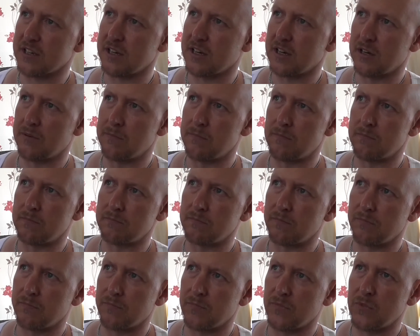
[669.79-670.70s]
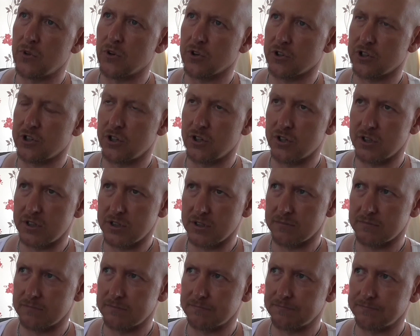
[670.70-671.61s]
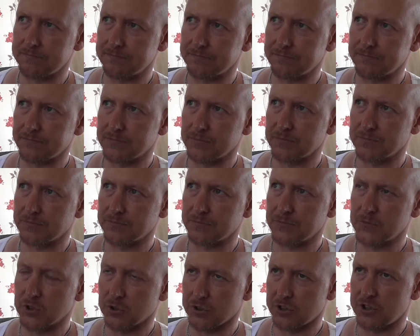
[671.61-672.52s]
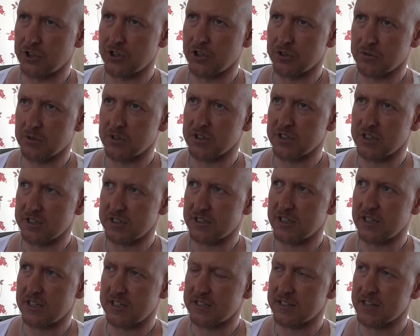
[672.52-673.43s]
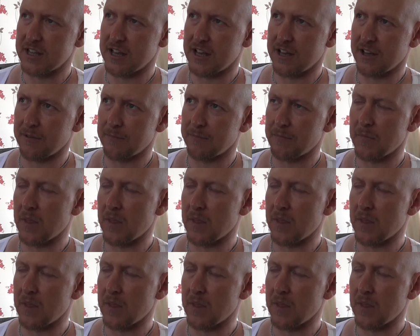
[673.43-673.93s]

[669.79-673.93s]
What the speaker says: not cured because it still is there.